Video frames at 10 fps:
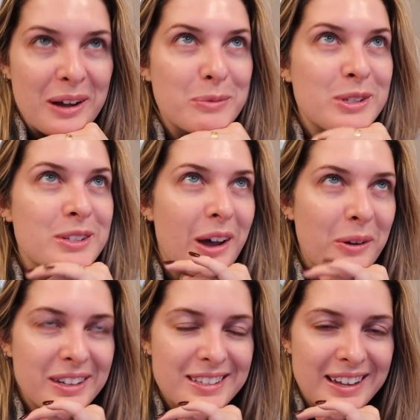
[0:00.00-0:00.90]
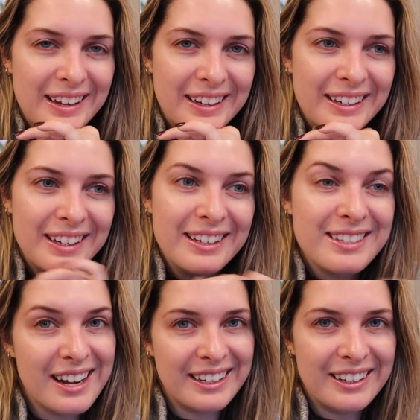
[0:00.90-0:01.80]
I'm so excited.
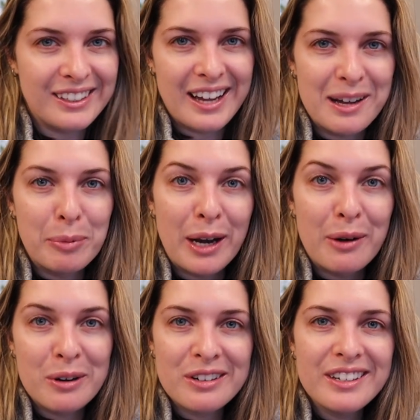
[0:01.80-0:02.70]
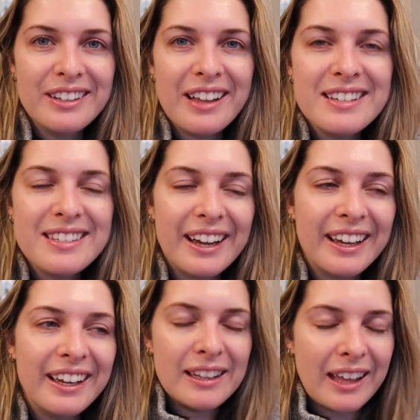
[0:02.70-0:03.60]
It's not here yet, but I ordered it last
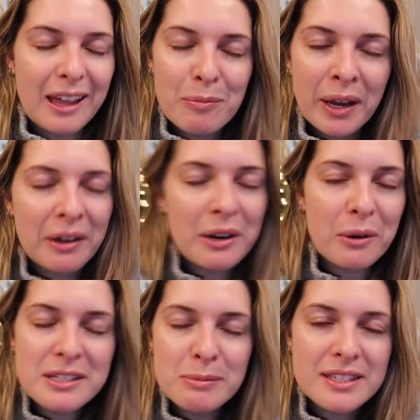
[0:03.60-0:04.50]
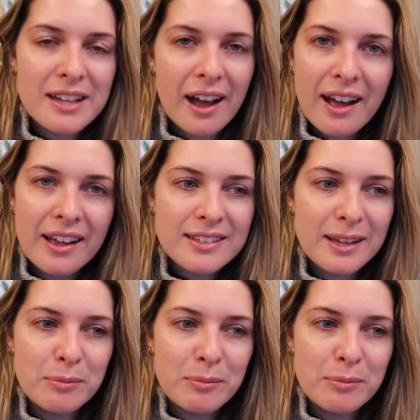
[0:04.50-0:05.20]
night. Like, Merry Christmas to us.